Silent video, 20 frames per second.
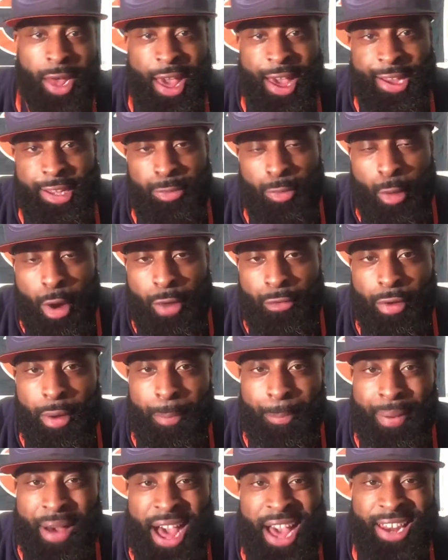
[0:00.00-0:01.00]
has more of
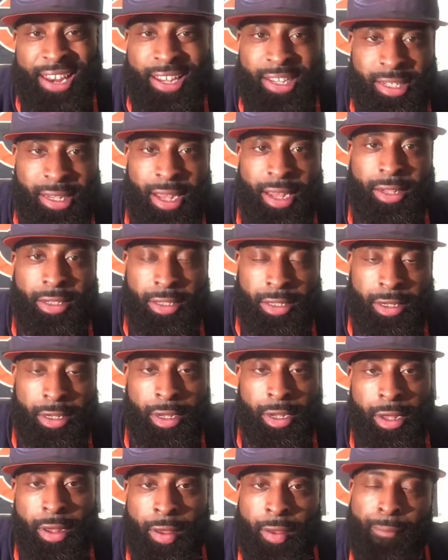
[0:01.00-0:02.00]
a piney taste.
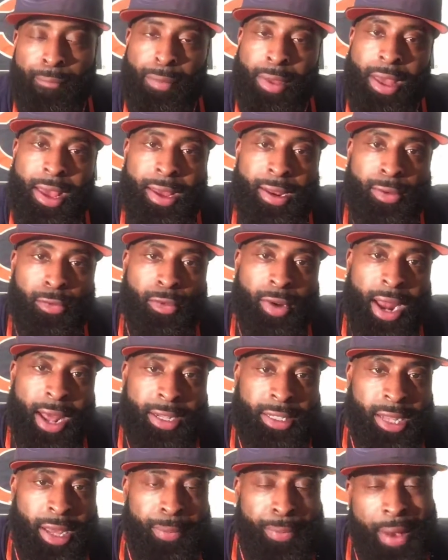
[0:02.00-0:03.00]
And when I
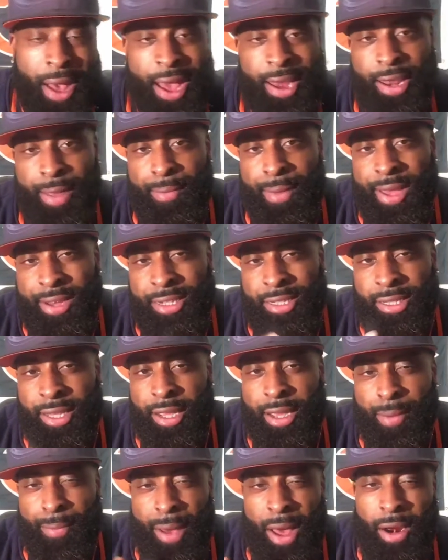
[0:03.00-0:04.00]
say piney, man, just
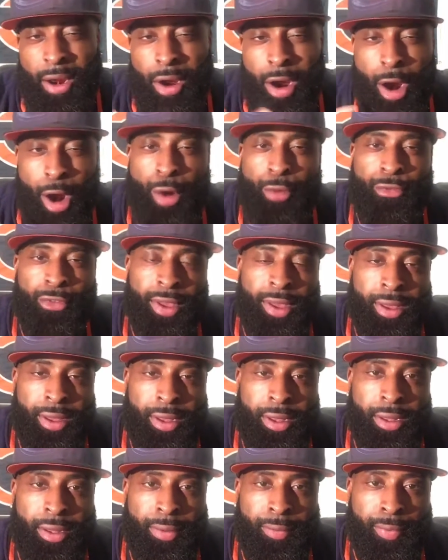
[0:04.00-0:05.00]
think about an earthy
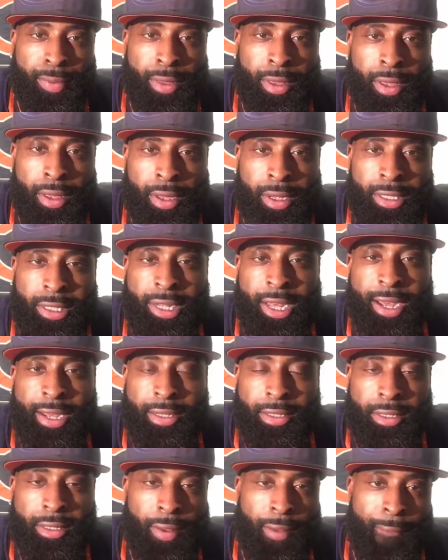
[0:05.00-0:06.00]

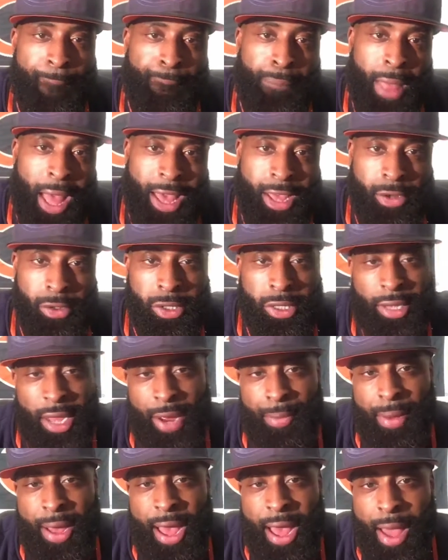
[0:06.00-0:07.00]
taste. I usually
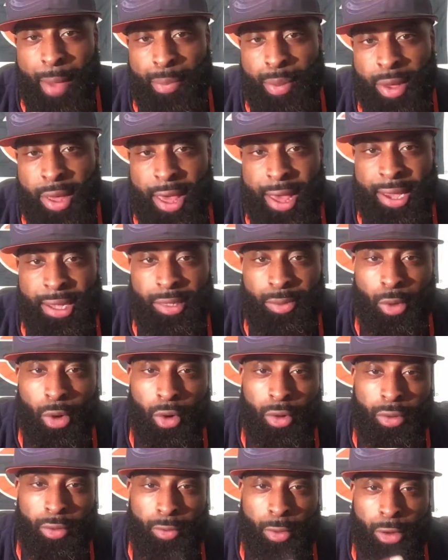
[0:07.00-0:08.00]
like my IPAs
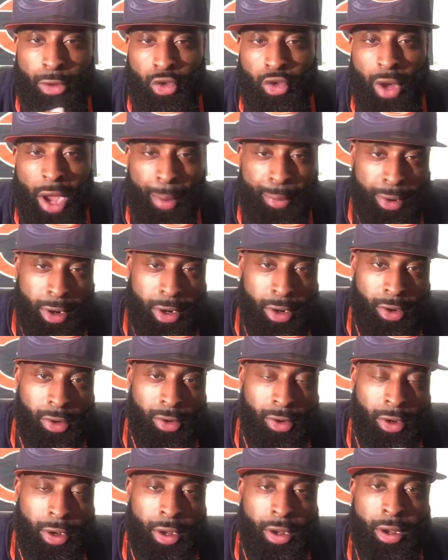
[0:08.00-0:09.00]
more
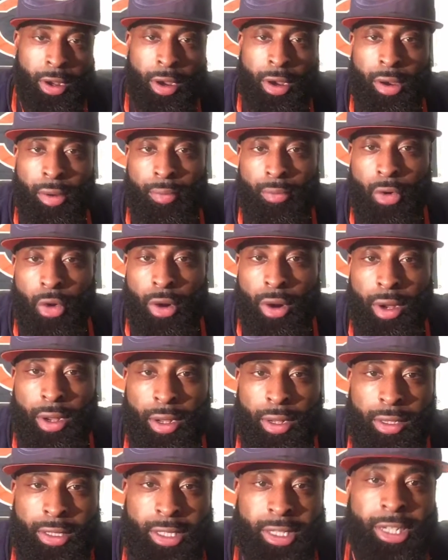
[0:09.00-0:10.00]
tropical,
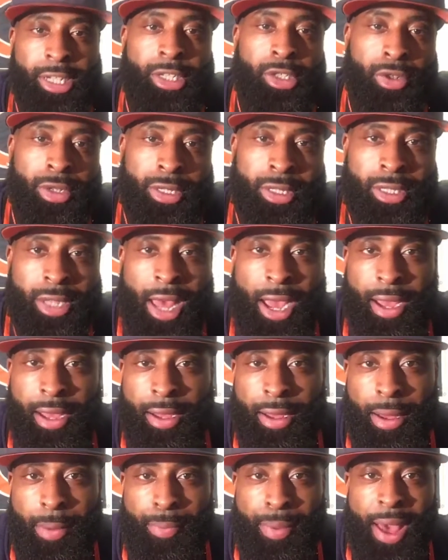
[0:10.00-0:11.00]
more citrus, like
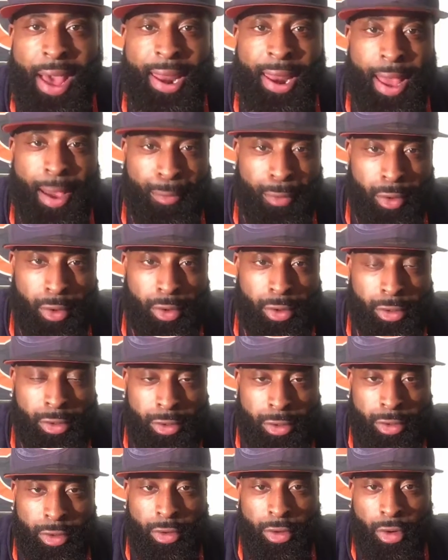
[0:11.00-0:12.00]
pineapple
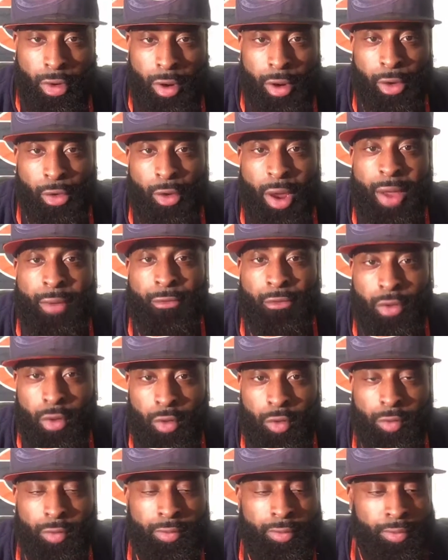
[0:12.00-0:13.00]
or grapefruit.